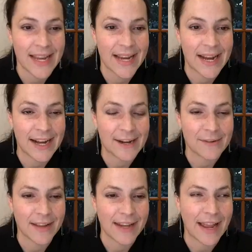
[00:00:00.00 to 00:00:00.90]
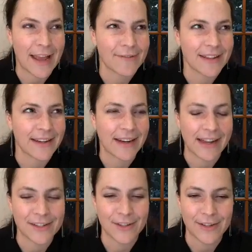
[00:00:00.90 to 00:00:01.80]
And I haven't
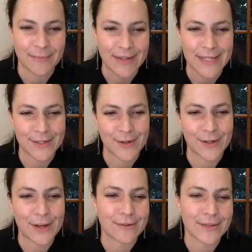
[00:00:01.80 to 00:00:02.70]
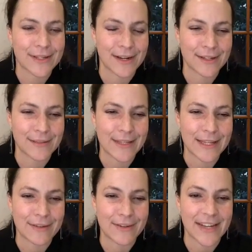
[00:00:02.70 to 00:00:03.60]
actually, my sister-in-law was talking to me
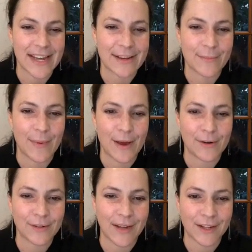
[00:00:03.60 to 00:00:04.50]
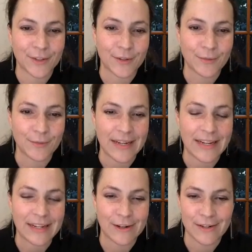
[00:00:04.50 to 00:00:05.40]
the other day about actually
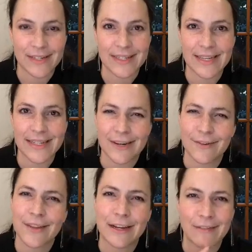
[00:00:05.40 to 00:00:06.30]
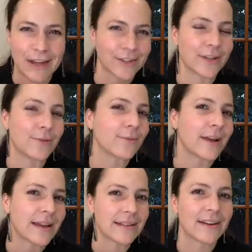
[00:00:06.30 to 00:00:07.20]
reading her dissents. I don't think I've actually
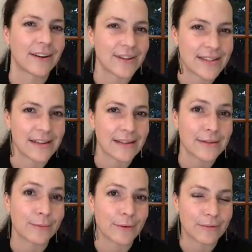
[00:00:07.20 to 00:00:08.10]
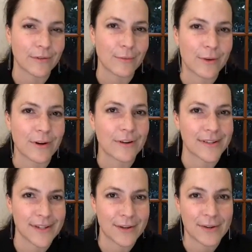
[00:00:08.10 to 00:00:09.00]
read her dissents word for word,
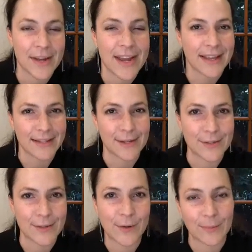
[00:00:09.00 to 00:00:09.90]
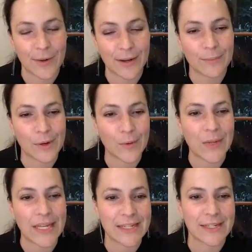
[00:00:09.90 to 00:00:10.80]
so that's also on my
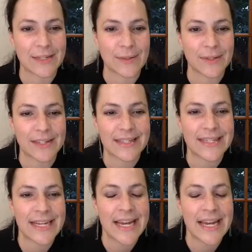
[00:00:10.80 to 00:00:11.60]
weekend to-do list.